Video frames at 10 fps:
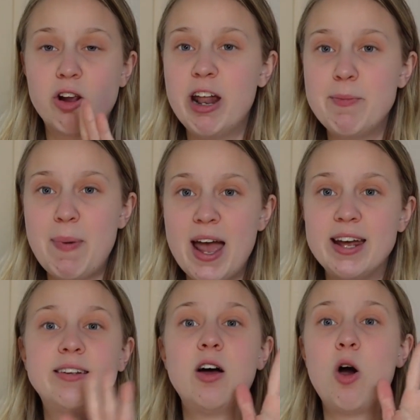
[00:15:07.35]
Go to
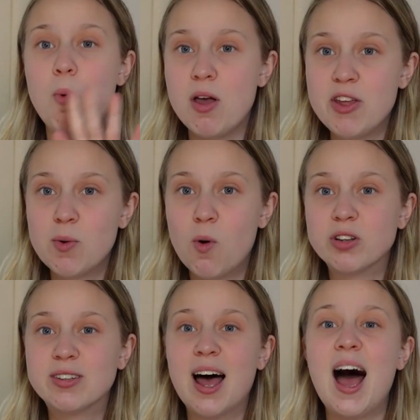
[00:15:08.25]
bed with your
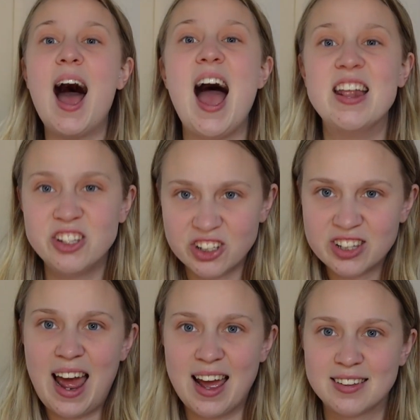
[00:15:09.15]
water and your
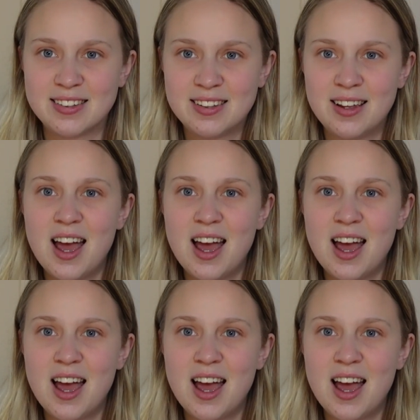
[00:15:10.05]
snacks.